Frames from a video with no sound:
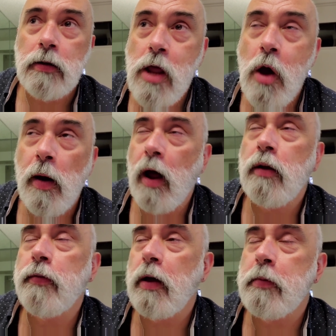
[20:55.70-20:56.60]
No,
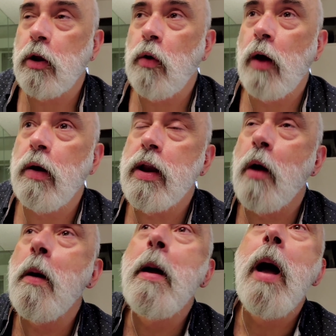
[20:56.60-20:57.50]
I don't think I'm going to cry right
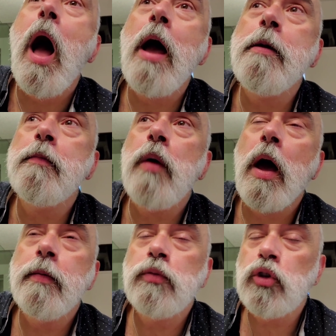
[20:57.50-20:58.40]
now. I
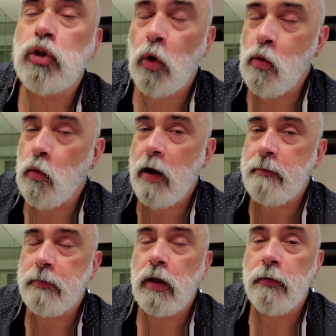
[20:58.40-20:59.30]
am so
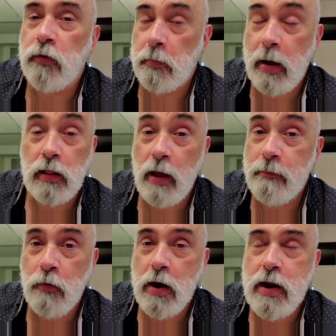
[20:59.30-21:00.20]
grateful for my
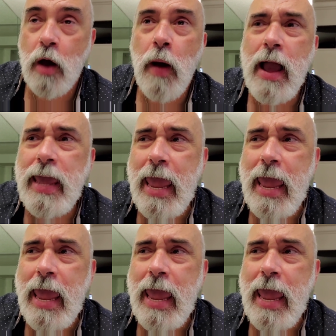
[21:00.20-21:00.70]
life right now. I